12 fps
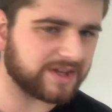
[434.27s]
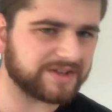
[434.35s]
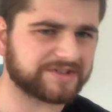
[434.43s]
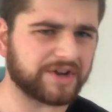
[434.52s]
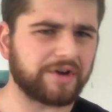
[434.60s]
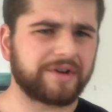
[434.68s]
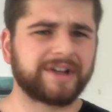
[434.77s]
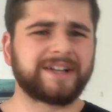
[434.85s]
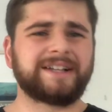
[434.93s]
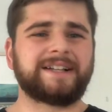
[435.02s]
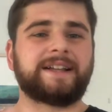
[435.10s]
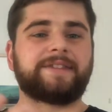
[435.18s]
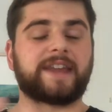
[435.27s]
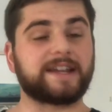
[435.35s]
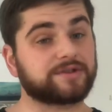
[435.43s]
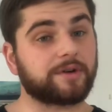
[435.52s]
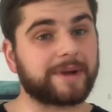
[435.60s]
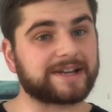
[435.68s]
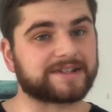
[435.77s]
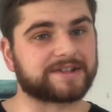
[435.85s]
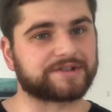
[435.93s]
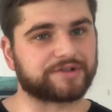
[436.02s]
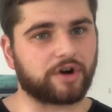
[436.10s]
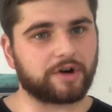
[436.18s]
So that's what makes the
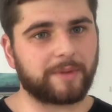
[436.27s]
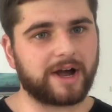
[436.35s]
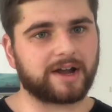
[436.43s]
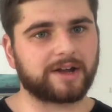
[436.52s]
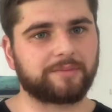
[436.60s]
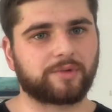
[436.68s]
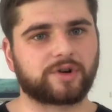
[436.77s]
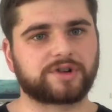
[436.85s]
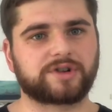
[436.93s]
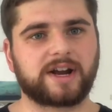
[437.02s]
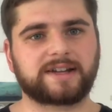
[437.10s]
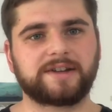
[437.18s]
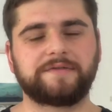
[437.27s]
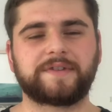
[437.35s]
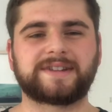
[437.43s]
stock market more attractive.